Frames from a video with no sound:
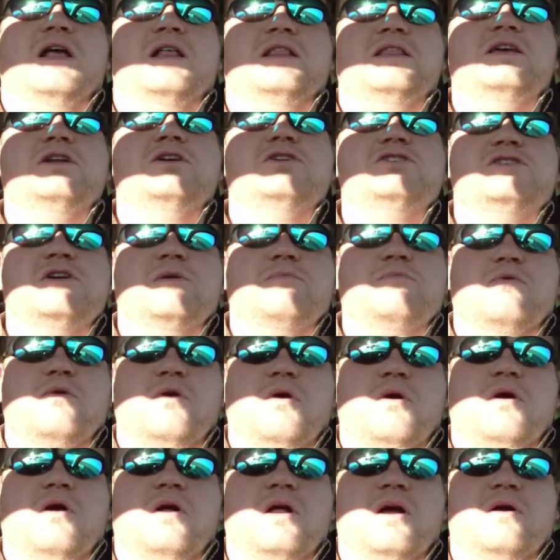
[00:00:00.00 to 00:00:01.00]
of a leadership
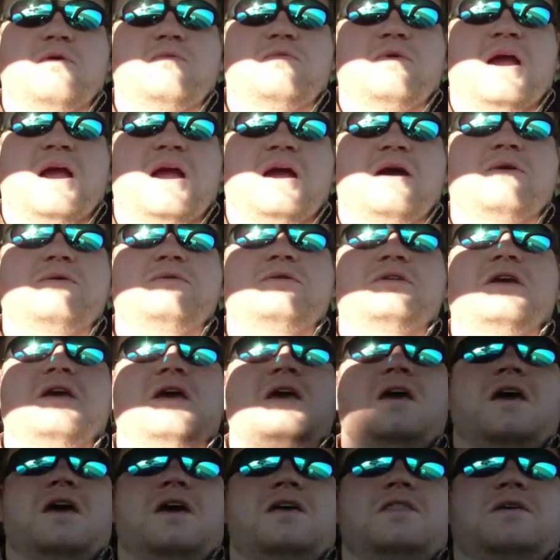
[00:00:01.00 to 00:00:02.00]
role around
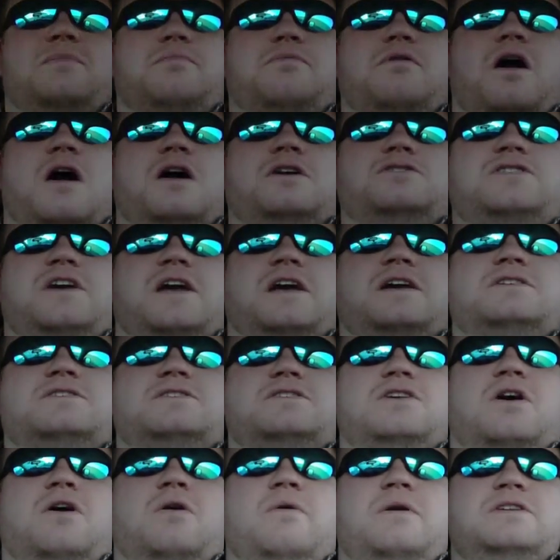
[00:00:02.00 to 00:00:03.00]
the
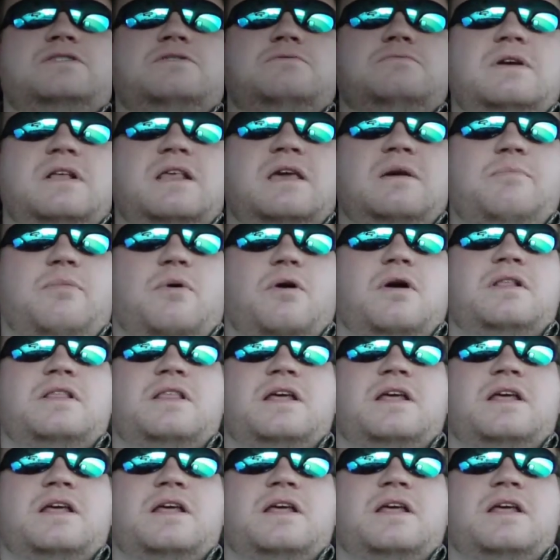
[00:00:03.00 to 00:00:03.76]
project. So it's really